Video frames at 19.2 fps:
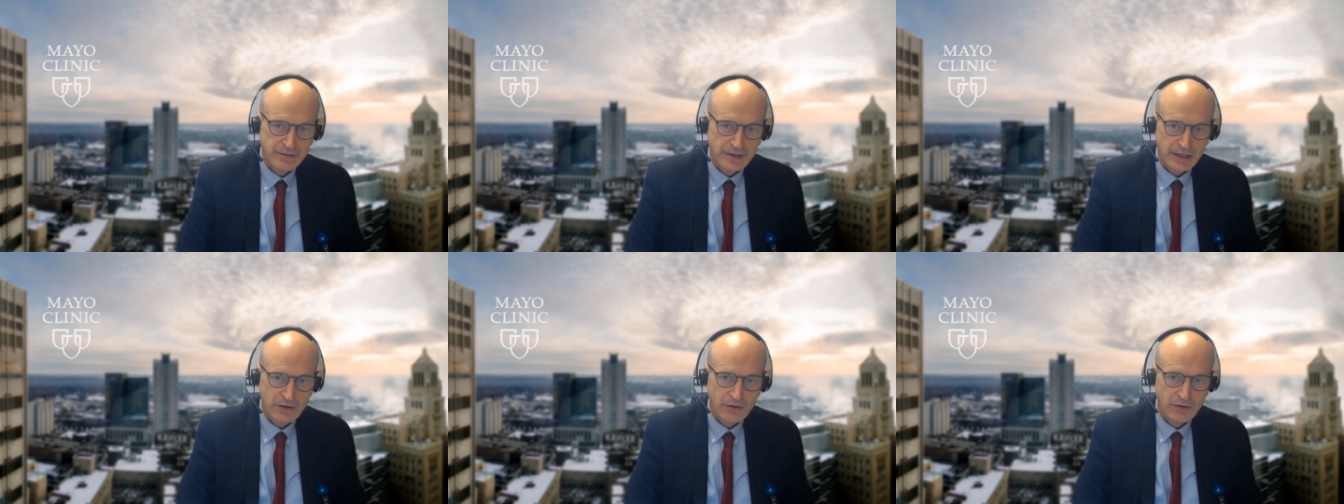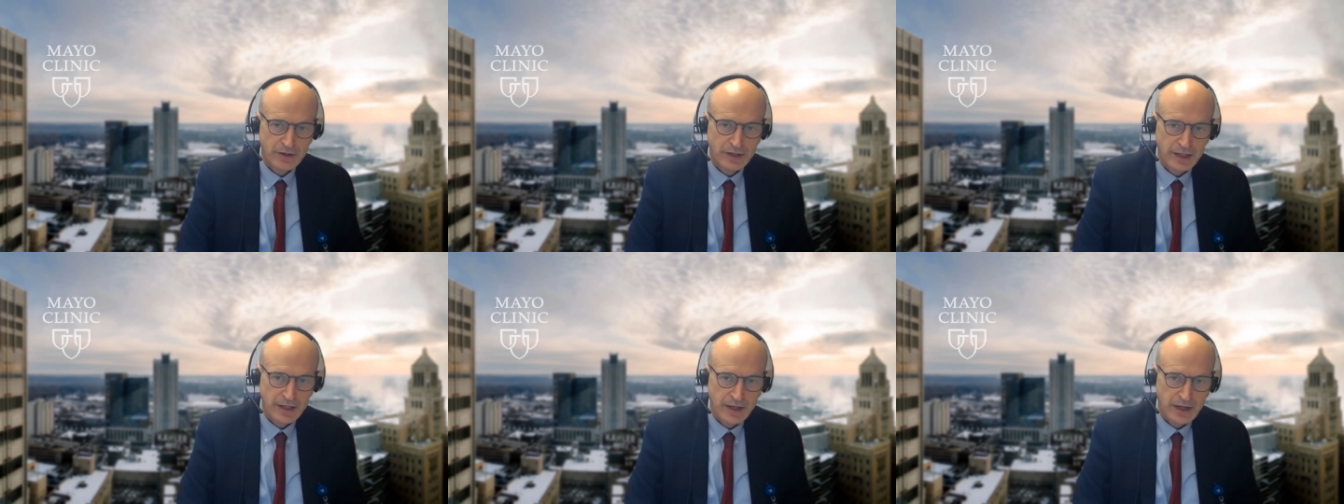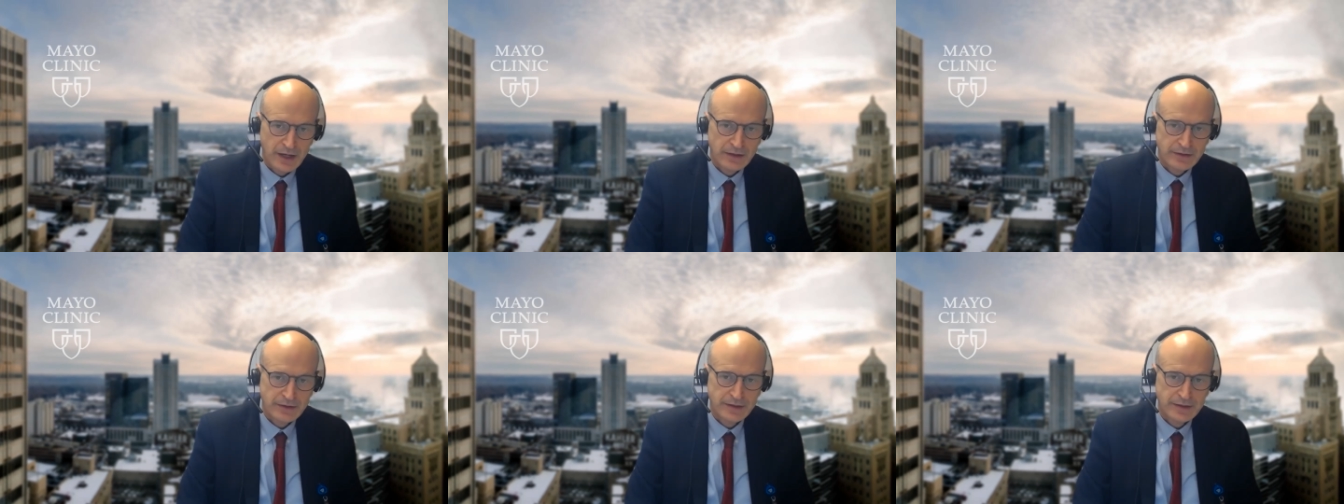the coronary
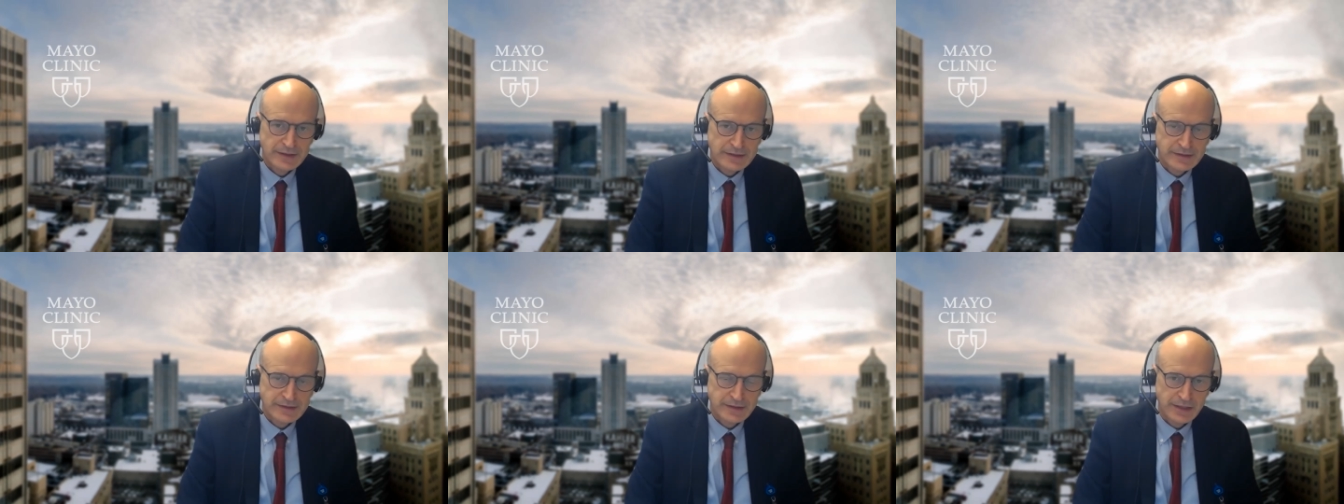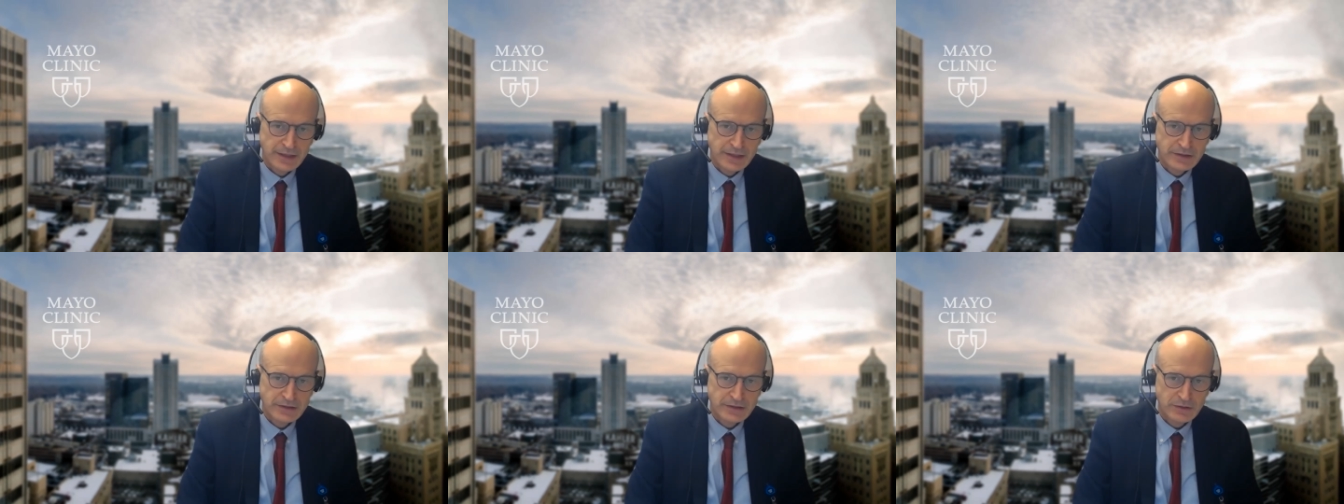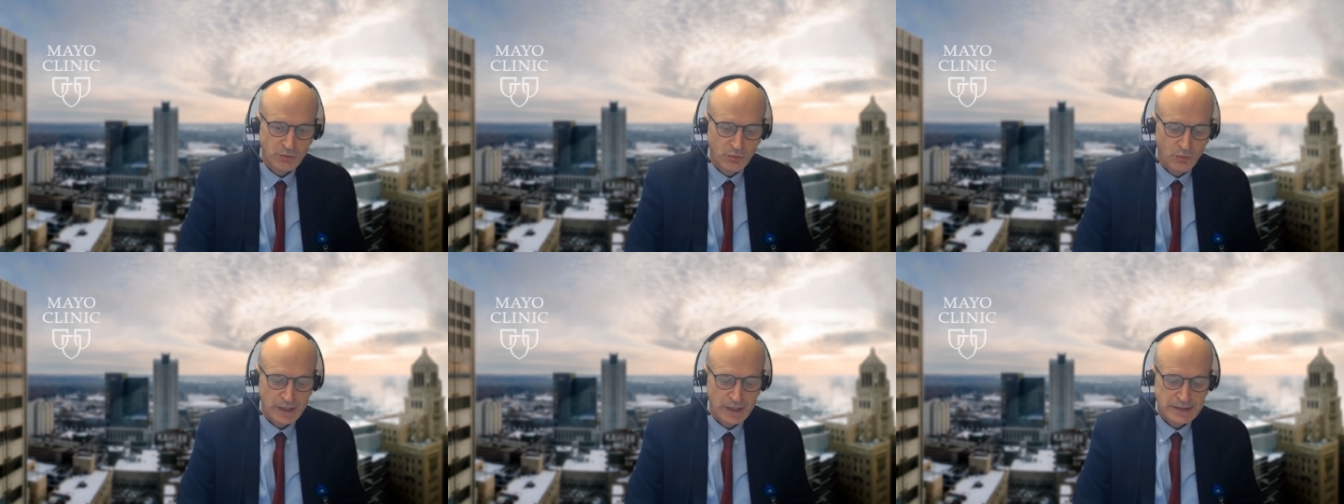artery disease
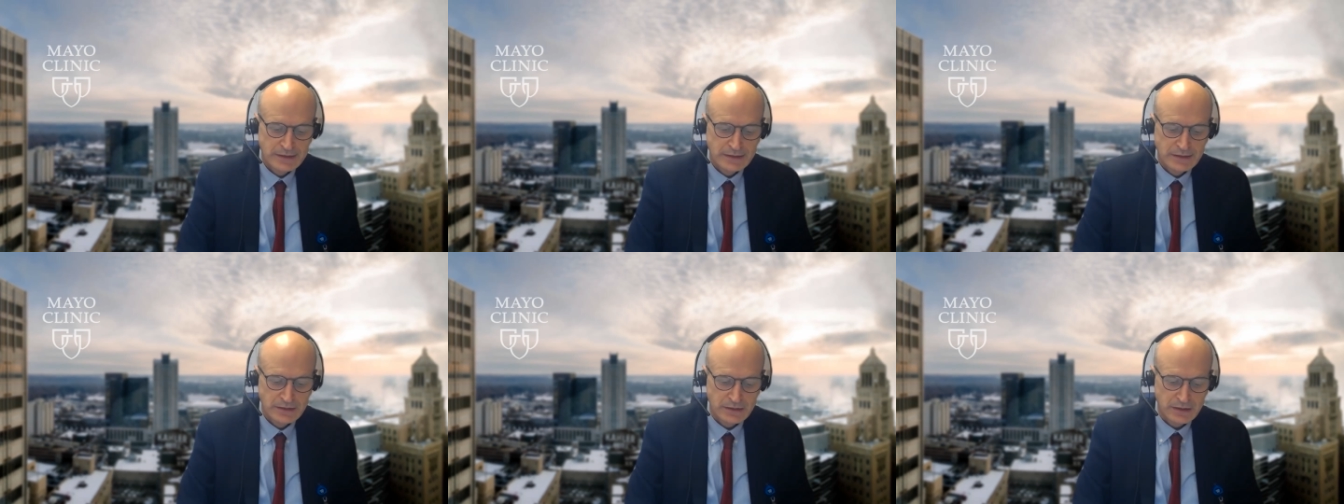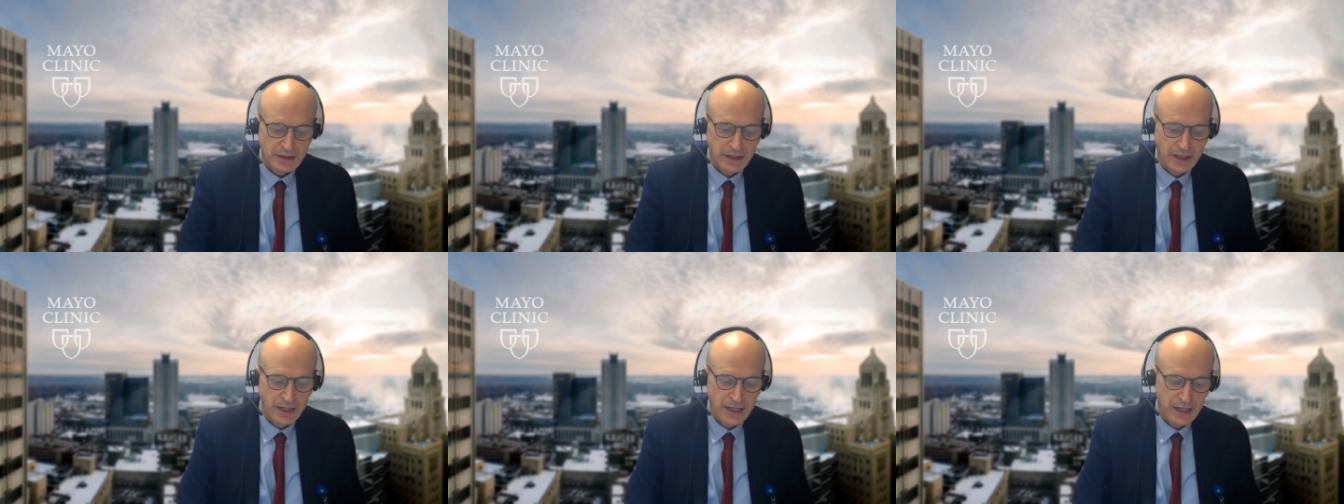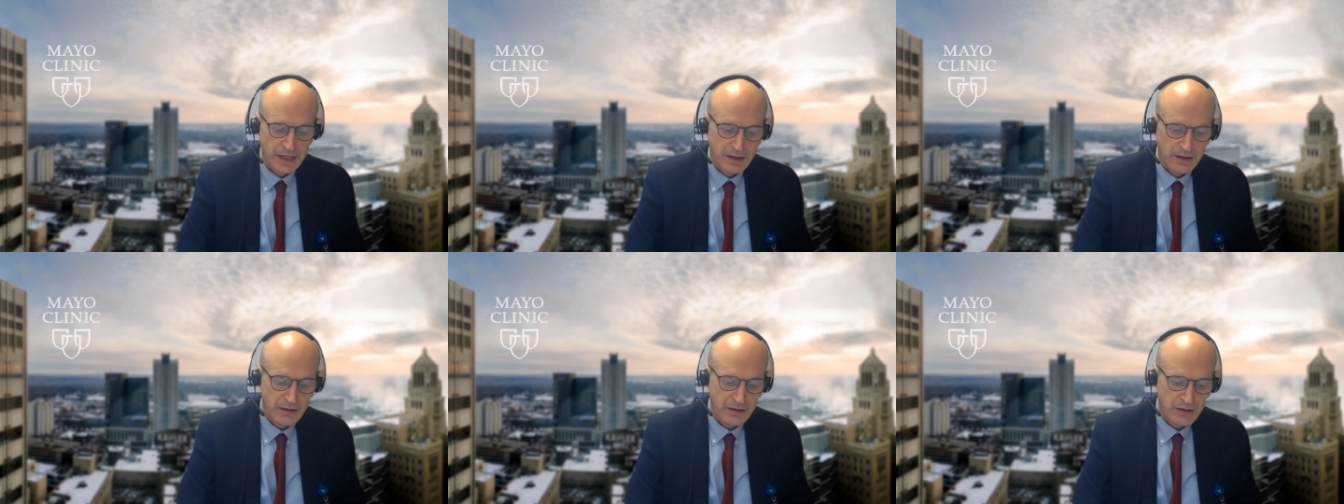was
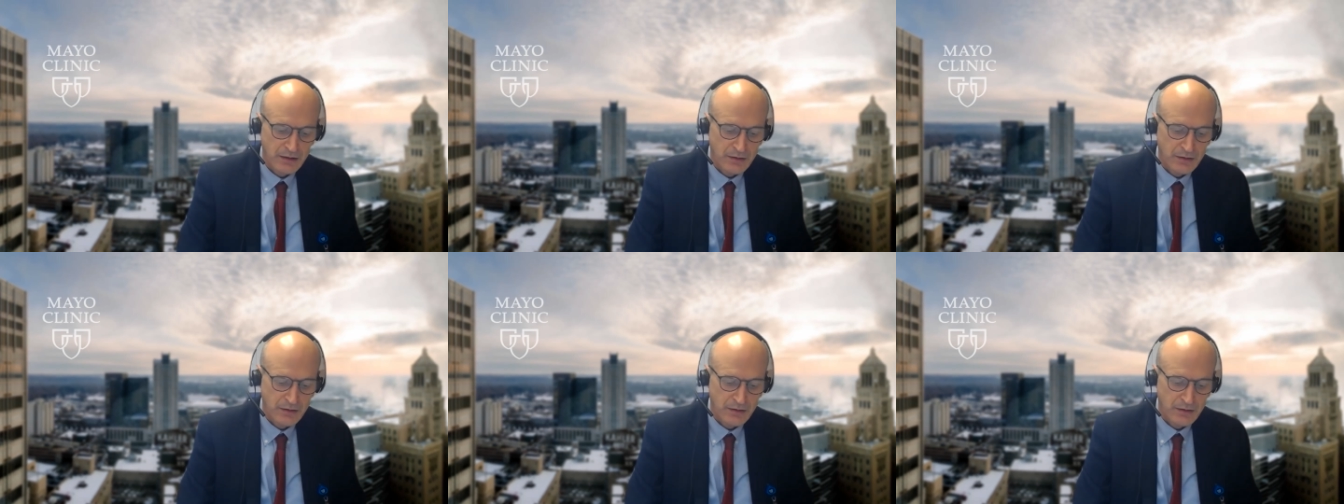uh,